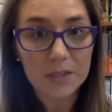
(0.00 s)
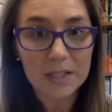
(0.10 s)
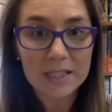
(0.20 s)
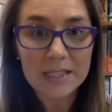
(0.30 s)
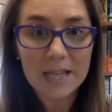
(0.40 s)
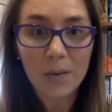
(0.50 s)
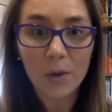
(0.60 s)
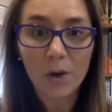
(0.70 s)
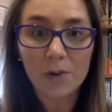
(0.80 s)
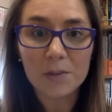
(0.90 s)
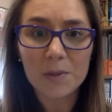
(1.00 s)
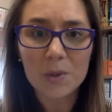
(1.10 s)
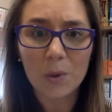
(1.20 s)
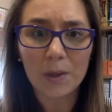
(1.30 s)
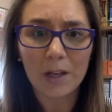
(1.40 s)
And today we're going to be
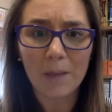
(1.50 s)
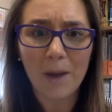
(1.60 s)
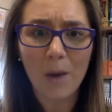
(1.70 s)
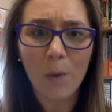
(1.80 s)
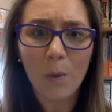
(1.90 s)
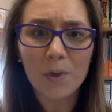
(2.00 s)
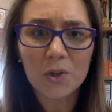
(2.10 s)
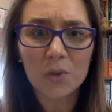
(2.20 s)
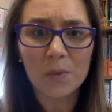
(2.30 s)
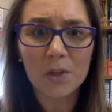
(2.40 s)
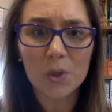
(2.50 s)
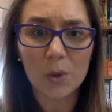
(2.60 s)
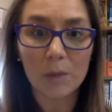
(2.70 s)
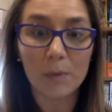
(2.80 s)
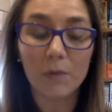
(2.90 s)
talking about what we should be
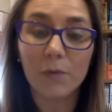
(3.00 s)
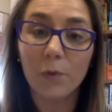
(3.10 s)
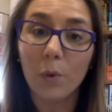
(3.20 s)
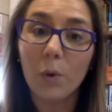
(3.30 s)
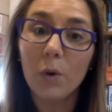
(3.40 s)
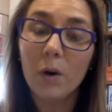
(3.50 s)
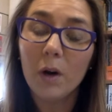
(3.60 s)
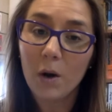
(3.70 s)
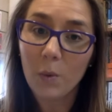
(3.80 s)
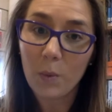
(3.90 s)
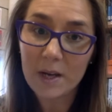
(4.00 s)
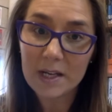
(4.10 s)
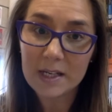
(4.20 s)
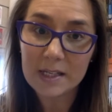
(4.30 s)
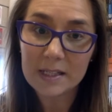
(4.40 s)
doing before
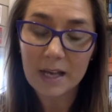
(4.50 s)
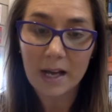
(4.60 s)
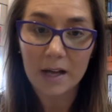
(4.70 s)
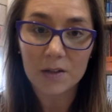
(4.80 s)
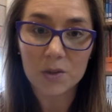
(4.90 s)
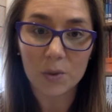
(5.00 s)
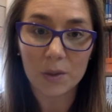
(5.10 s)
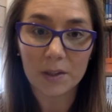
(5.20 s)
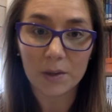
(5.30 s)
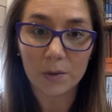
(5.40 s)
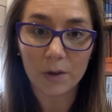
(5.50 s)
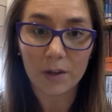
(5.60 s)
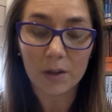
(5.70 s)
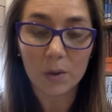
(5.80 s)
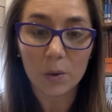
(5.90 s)
we do a
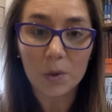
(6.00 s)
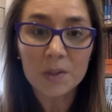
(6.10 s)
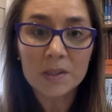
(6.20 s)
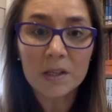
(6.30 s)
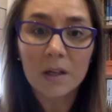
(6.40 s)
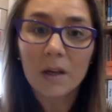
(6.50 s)
literary course,